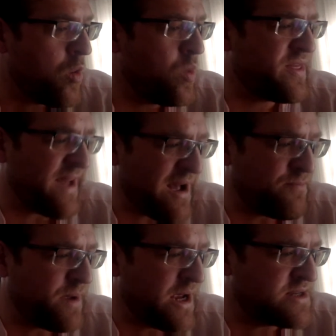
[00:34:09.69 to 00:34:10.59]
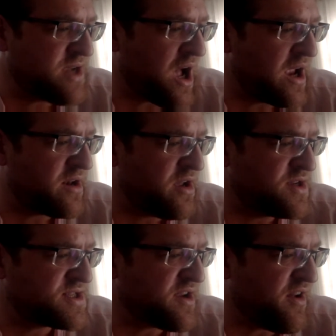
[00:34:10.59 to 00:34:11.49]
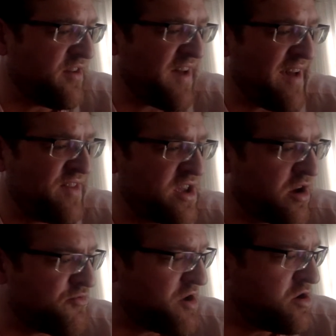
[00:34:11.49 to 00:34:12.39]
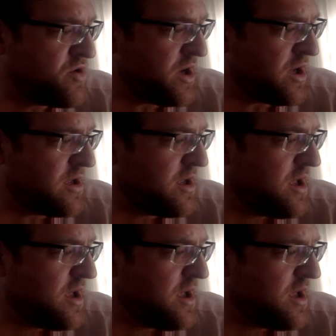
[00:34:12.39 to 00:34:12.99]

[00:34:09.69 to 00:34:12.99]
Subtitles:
without being diagnosed of having corona?